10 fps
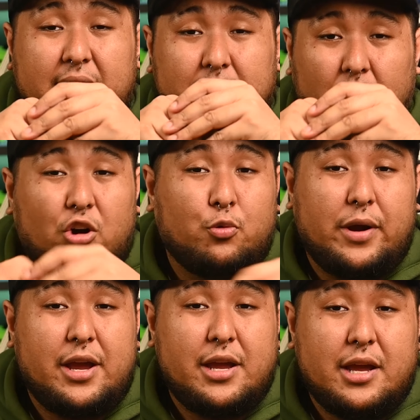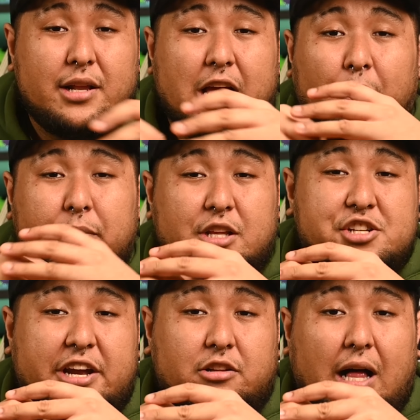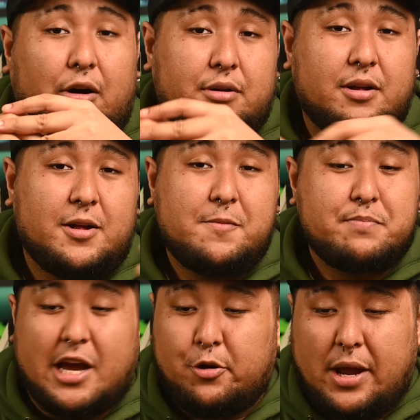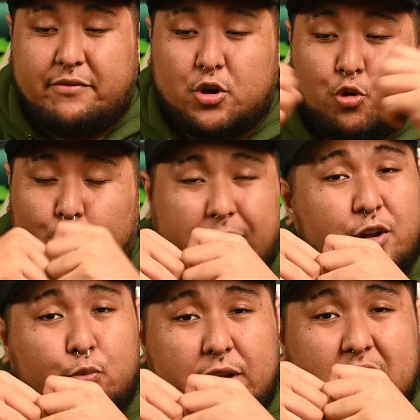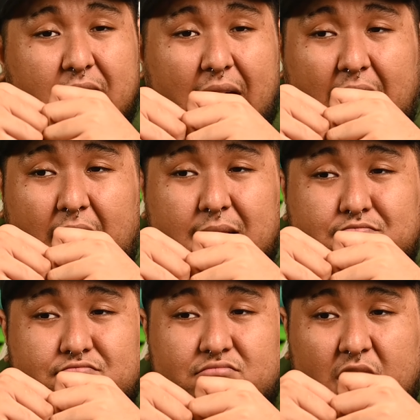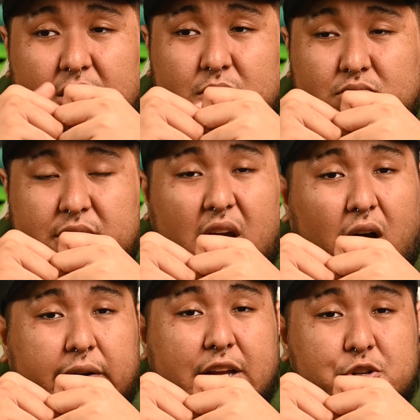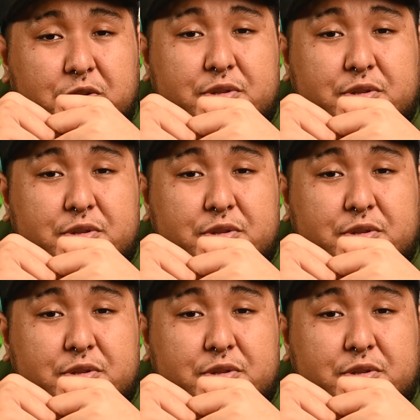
long way in helping the channel out. Anyway, have a great week and yeah, I'll catch y'all